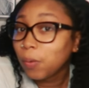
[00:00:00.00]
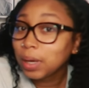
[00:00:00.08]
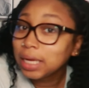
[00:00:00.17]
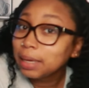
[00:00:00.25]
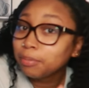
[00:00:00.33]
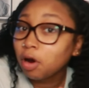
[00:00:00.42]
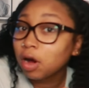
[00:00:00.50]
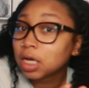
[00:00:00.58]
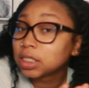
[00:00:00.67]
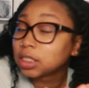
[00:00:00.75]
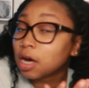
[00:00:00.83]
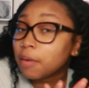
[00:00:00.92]
we
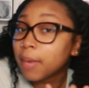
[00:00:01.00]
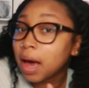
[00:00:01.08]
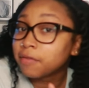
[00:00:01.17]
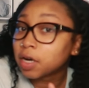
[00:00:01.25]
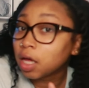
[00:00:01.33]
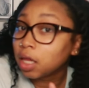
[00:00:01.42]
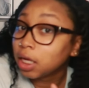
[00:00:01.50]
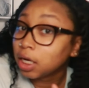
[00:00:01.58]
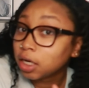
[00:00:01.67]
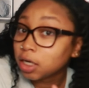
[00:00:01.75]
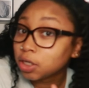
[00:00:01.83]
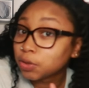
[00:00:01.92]
brought some
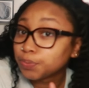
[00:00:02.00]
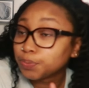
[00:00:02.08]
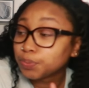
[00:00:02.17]
Everclear.